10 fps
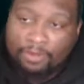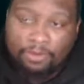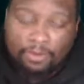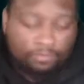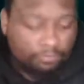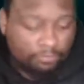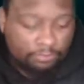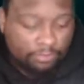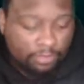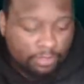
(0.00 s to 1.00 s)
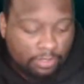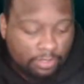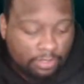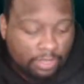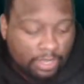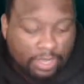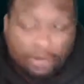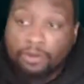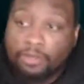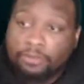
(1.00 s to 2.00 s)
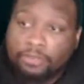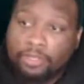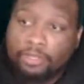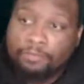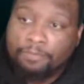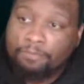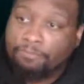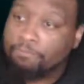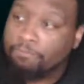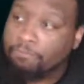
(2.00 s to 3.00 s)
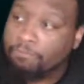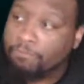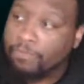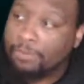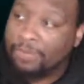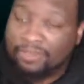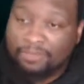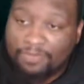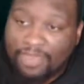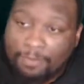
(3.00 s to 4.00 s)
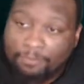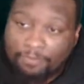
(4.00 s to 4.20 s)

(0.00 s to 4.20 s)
or I don't know. Um, I'm gonna need some time.